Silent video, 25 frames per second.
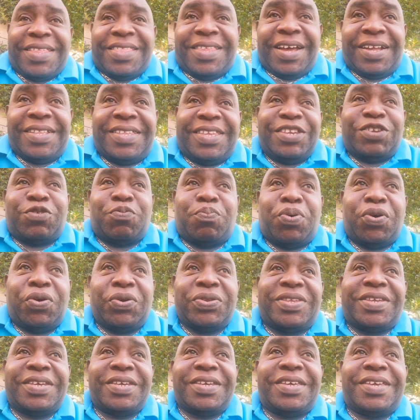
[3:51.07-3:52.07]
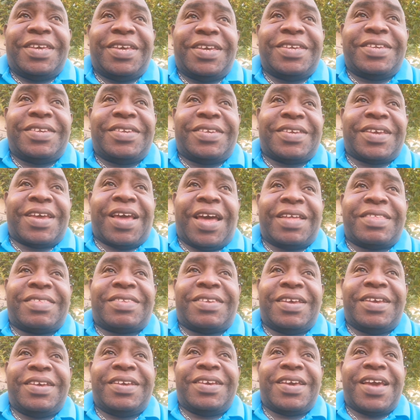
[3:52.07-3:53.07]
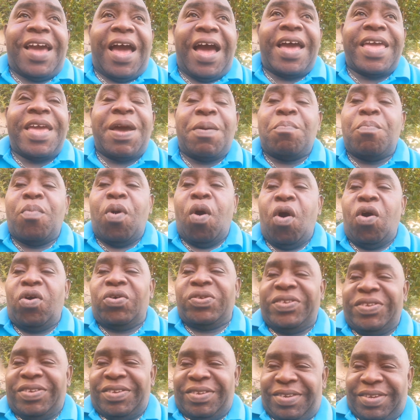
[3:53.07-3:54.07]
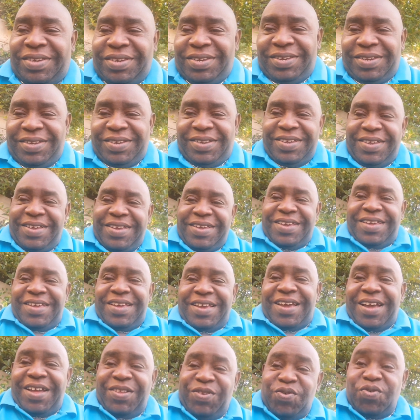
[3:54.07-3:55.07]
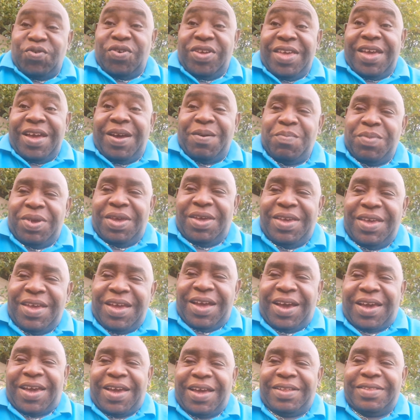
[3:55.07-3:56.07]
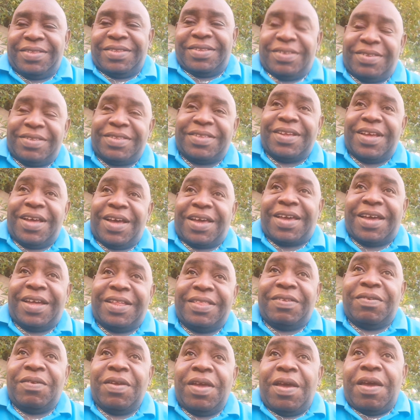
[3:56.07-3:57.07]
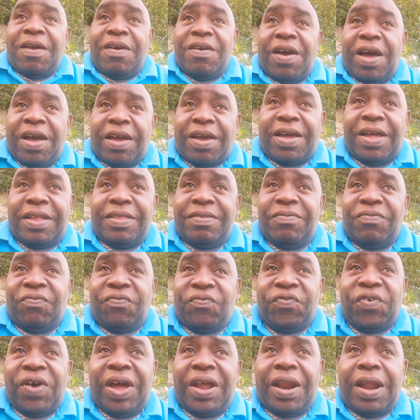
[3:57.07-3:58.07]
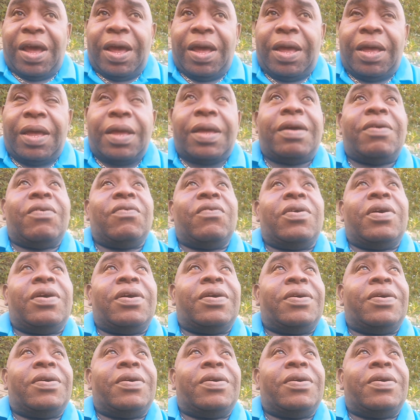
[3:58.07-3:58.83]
That is Portuguese. I think I am Moz. Can you hear me? I can fala